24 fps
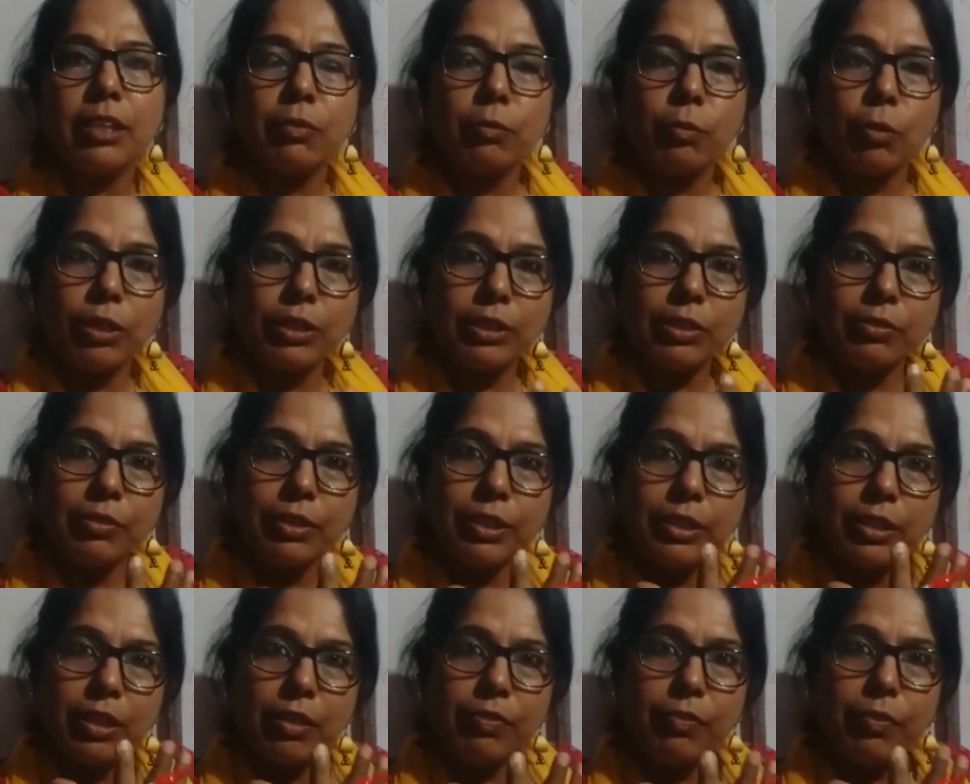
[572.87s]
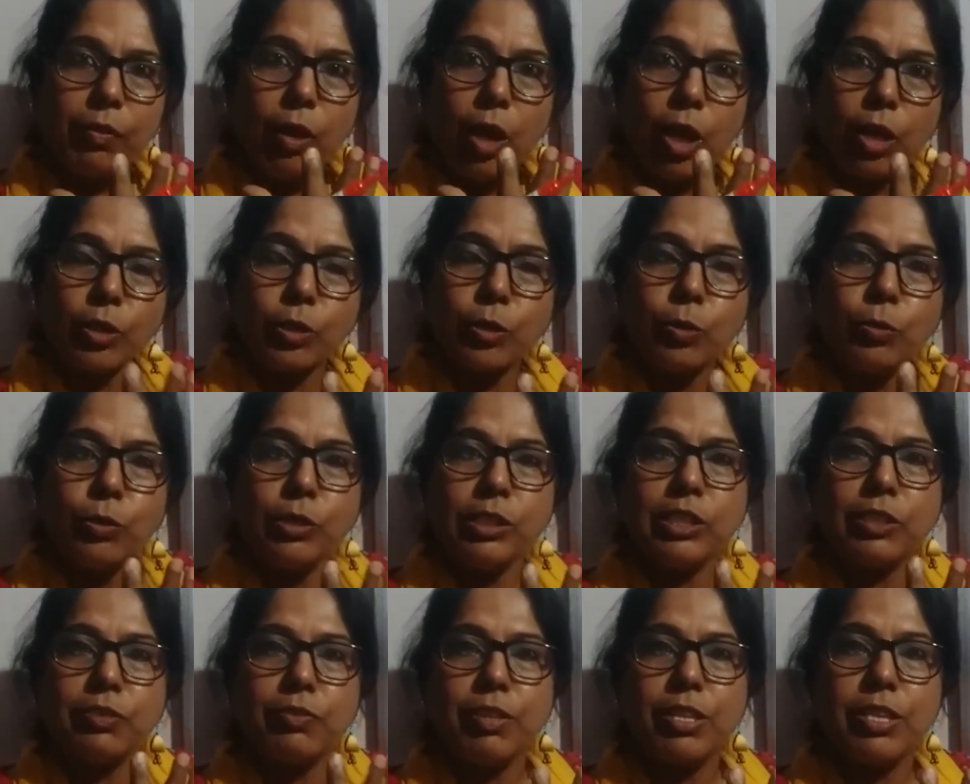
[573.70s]
whatever the
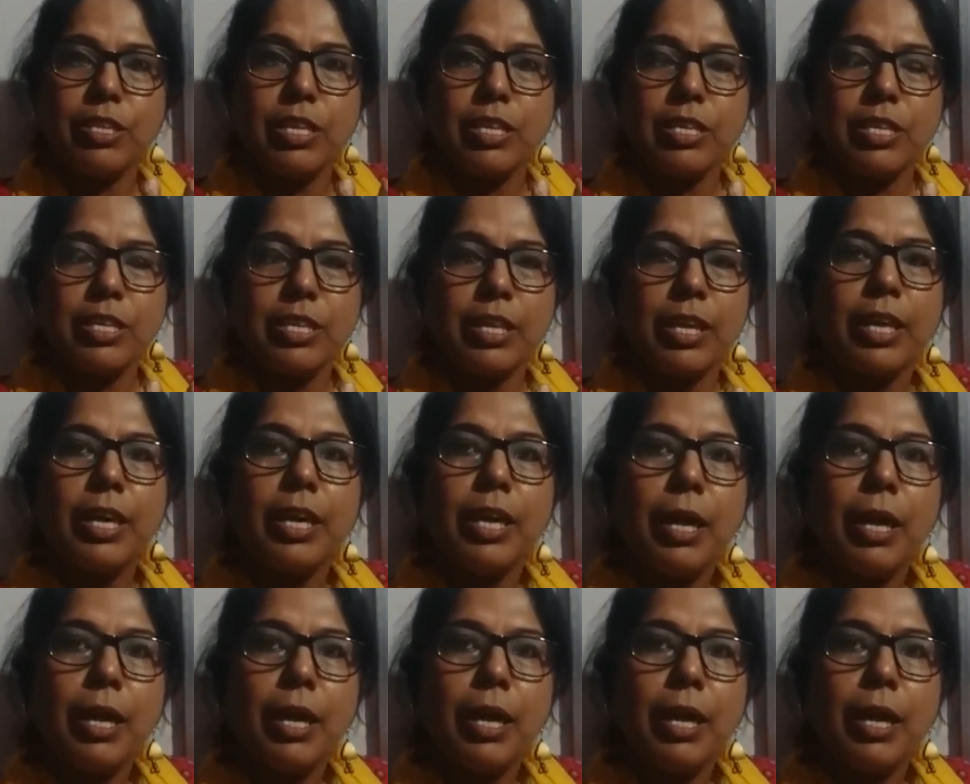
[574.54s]
floccules which is